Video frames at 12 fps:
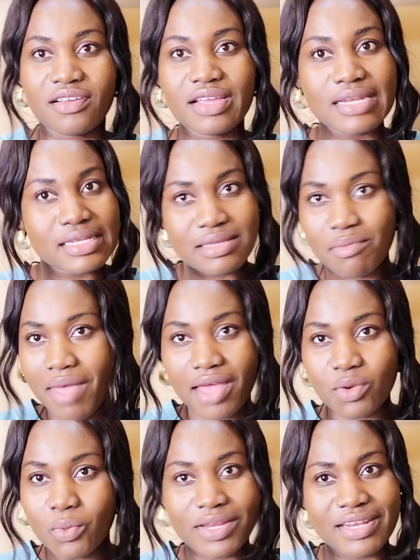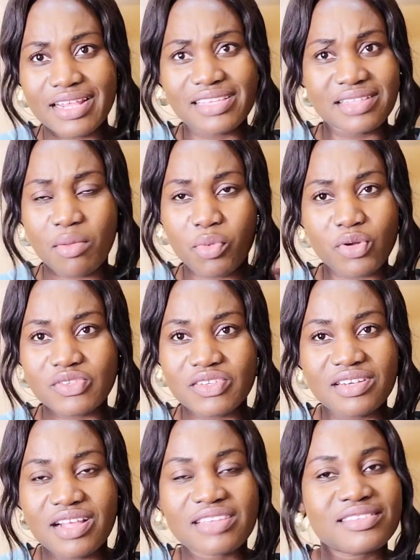It doesn't matter what it is the
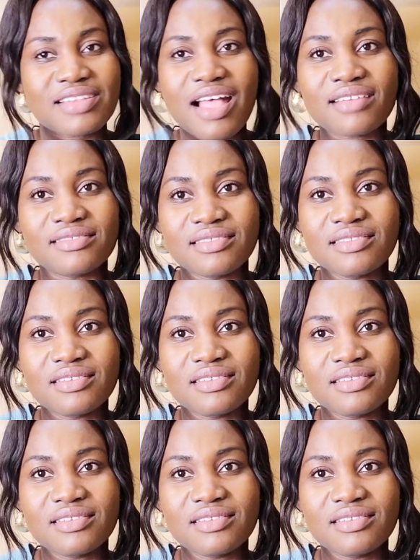person has done.